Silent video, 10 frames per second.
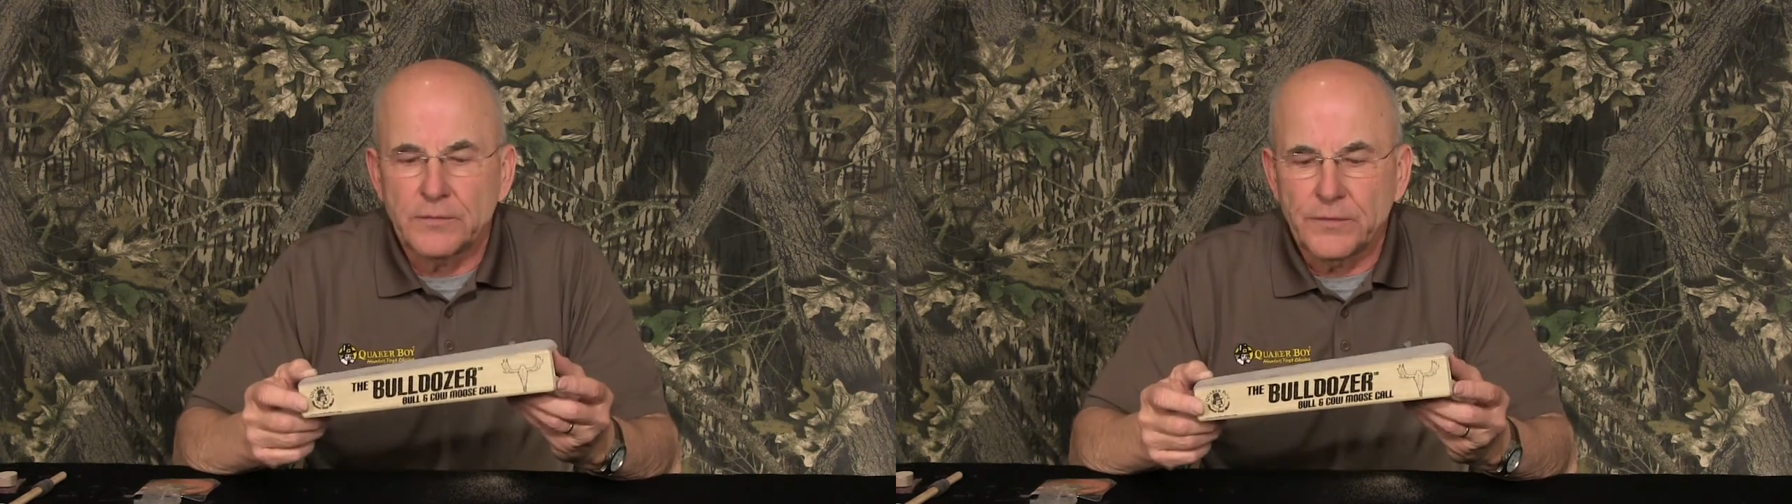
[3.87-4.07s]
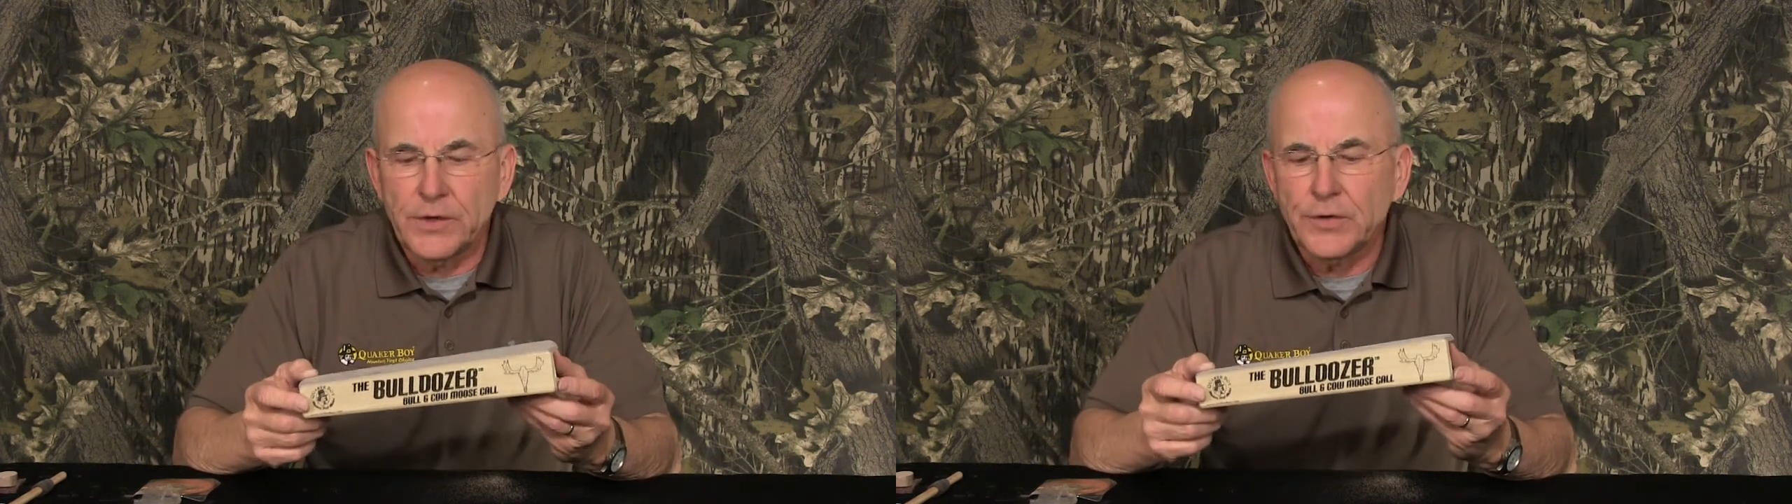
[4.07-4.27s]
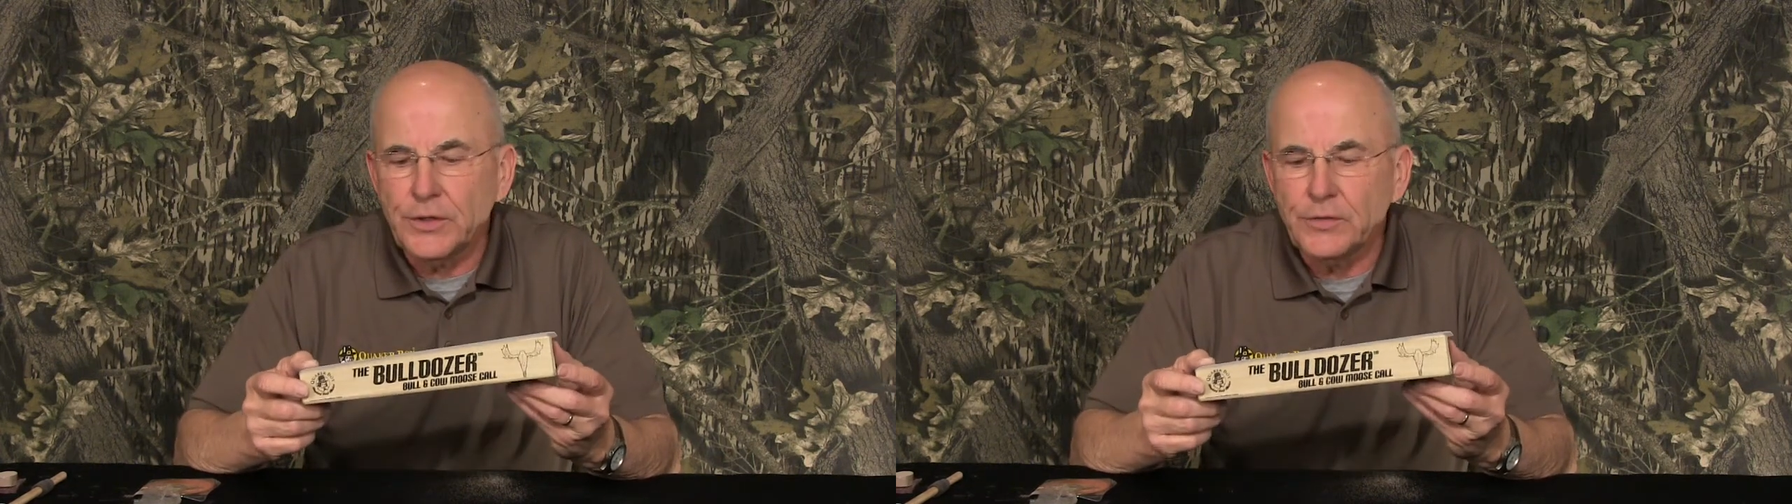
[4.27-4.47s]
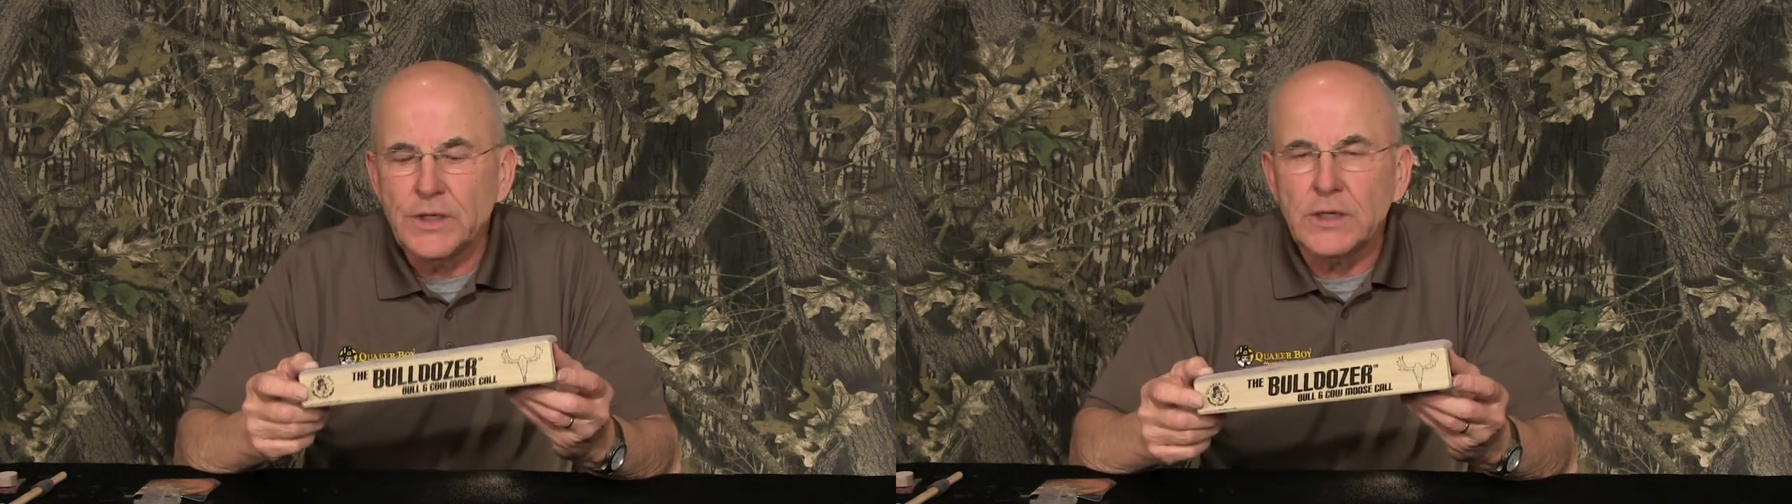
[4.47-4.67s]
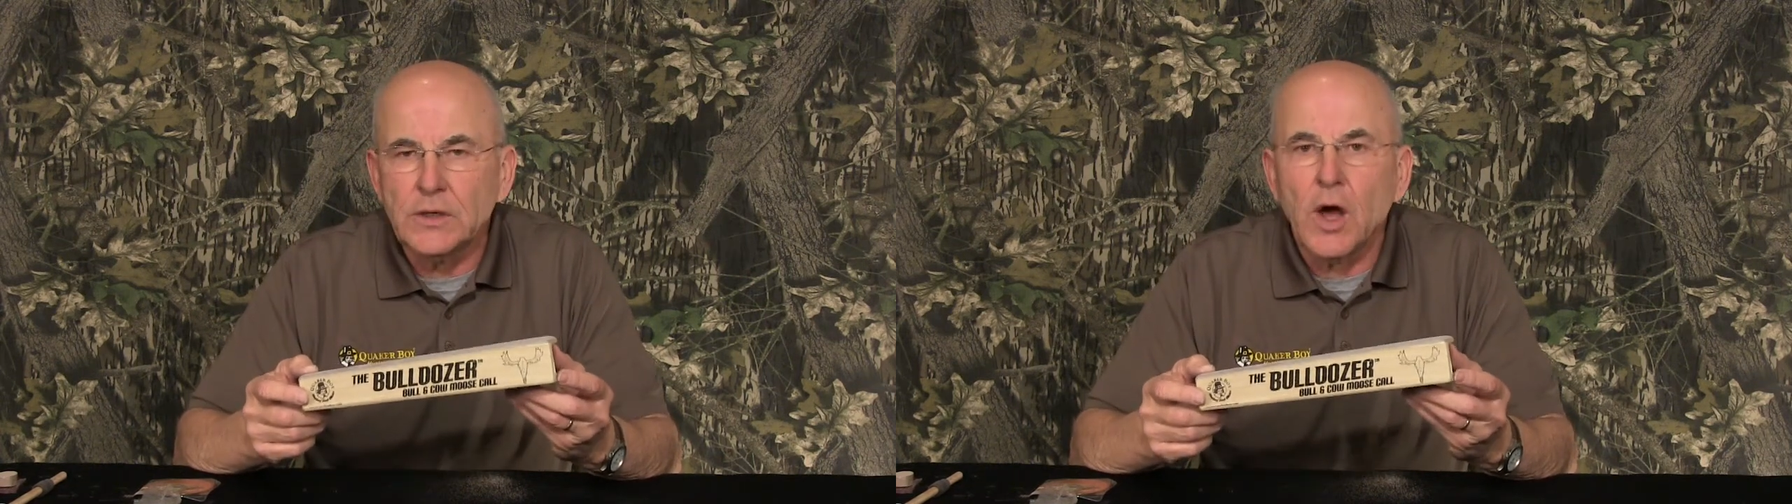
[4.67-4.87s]
a very
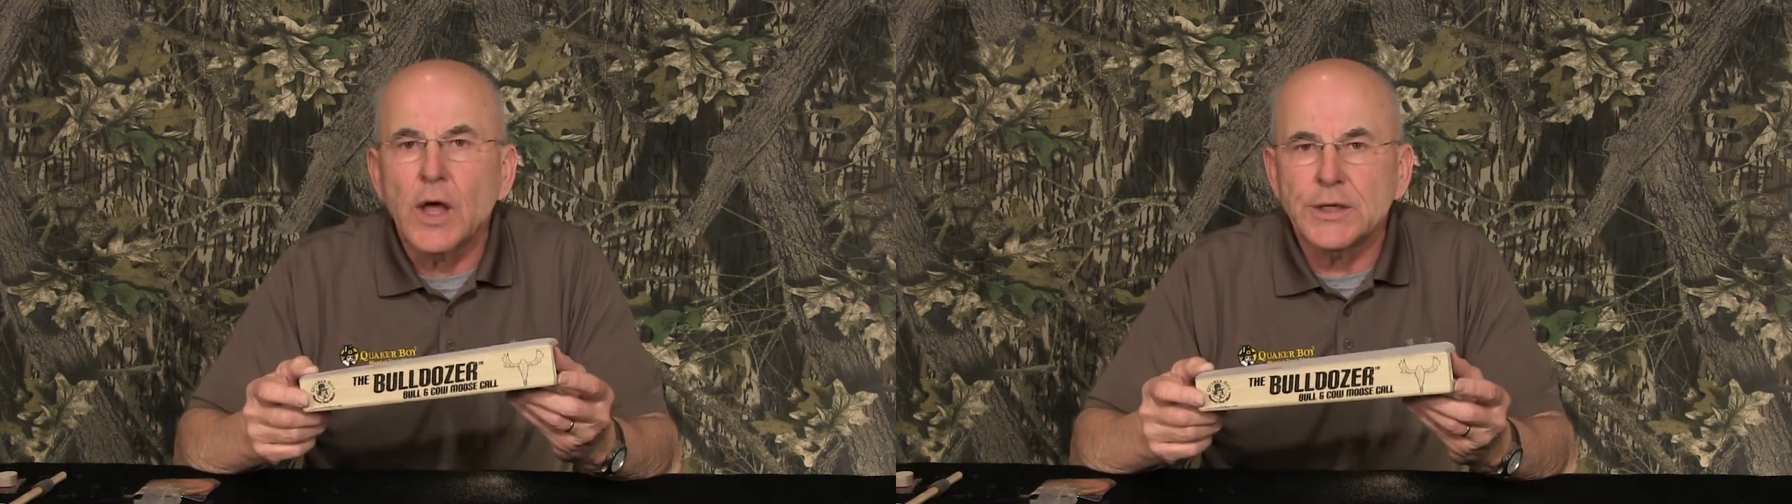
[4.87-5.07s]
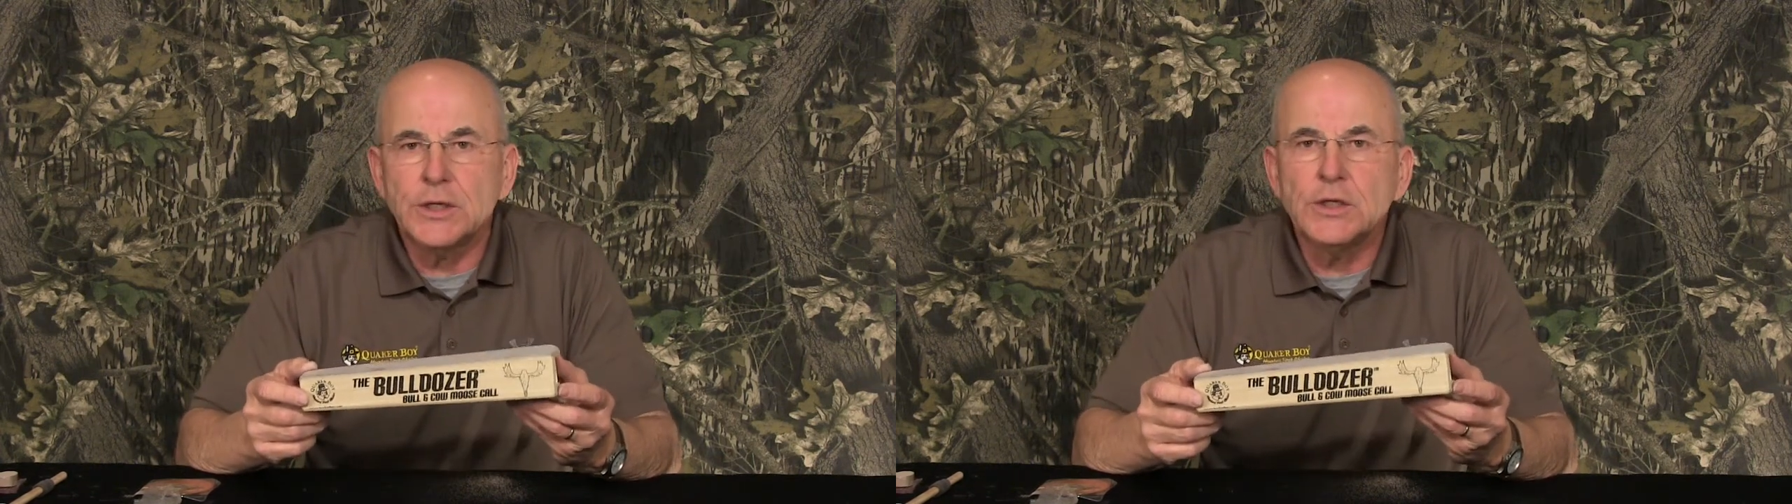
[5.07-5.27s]
unique call you can